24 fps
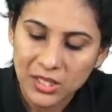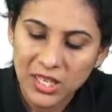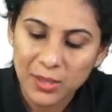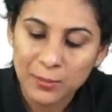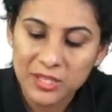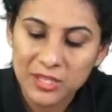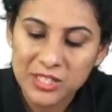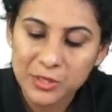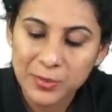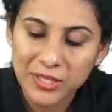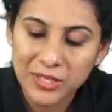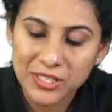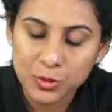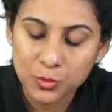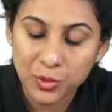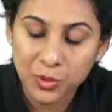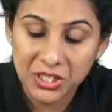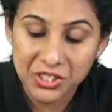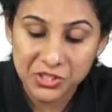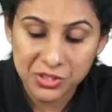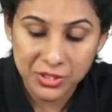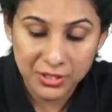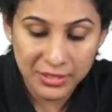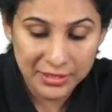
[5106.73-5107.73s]
Image-based
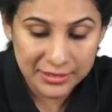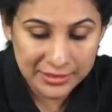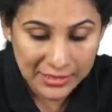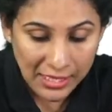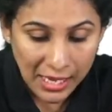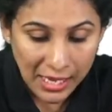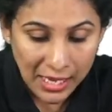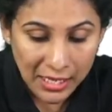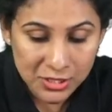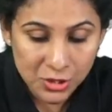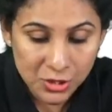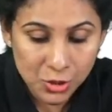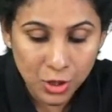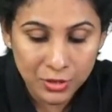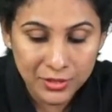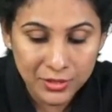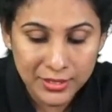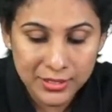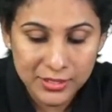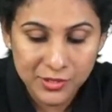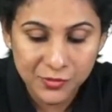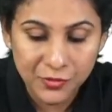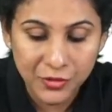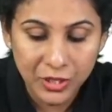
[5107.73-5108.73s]
question is asked on
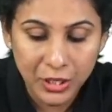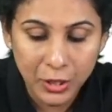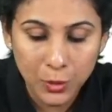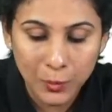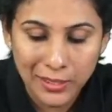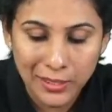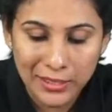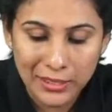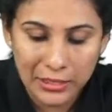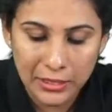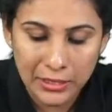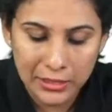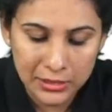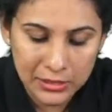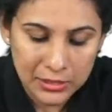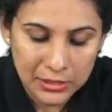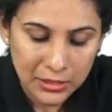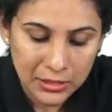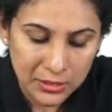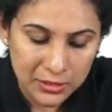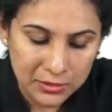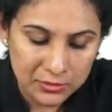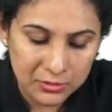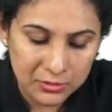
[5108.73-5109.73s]
this frequently.